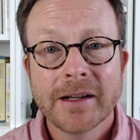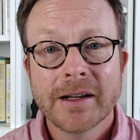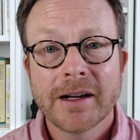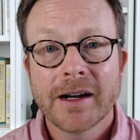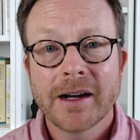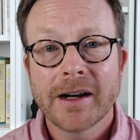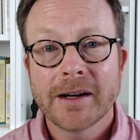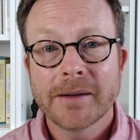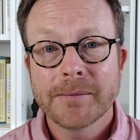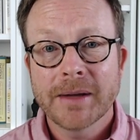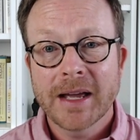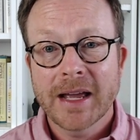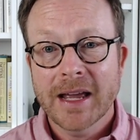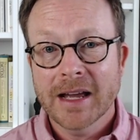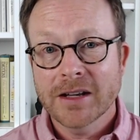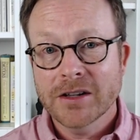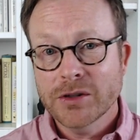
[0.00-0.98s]

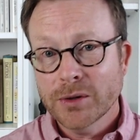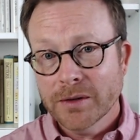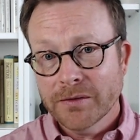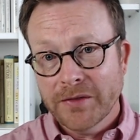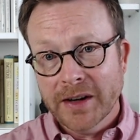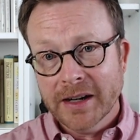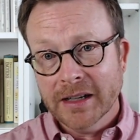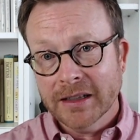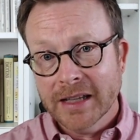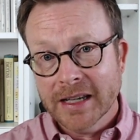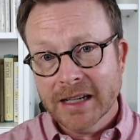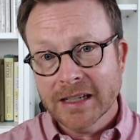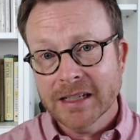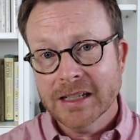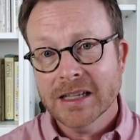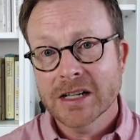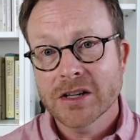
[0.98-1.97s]
And you can find a
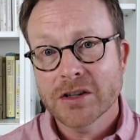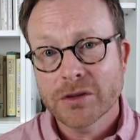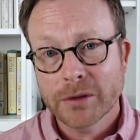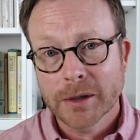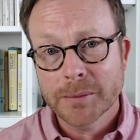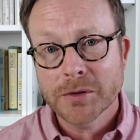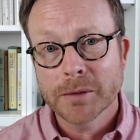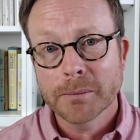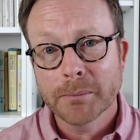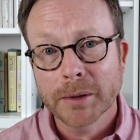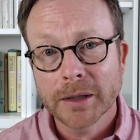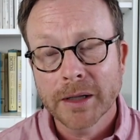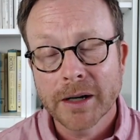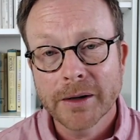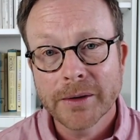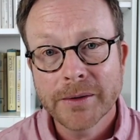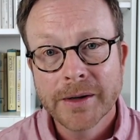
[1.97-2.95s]
link in the description
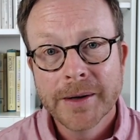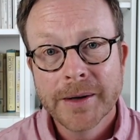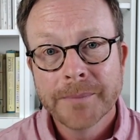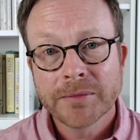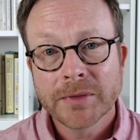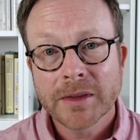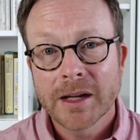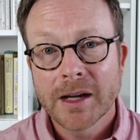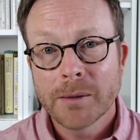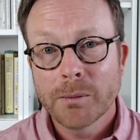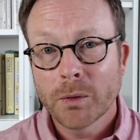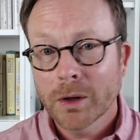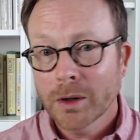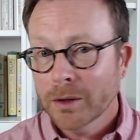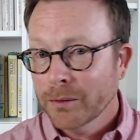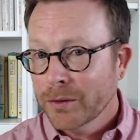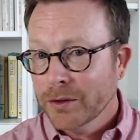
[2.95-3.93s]
below
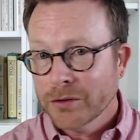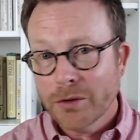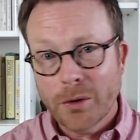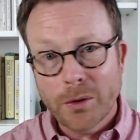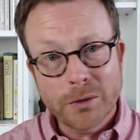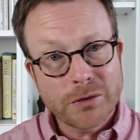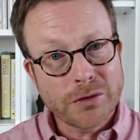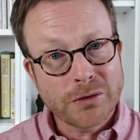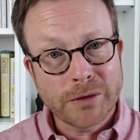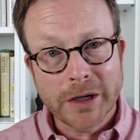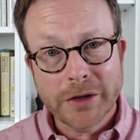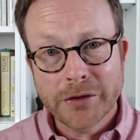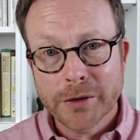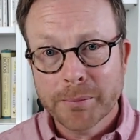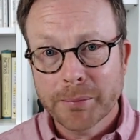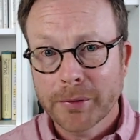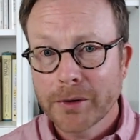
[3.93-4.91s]
where there's a whole
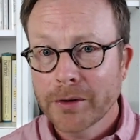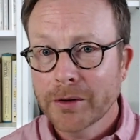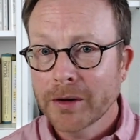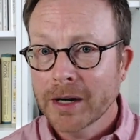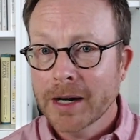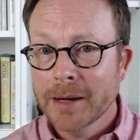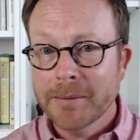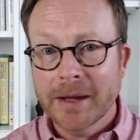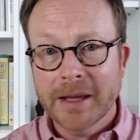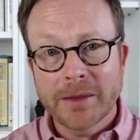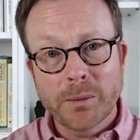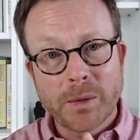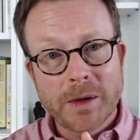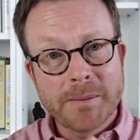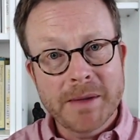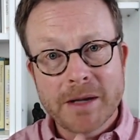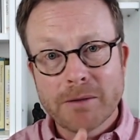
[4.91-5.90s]
structured program and we meet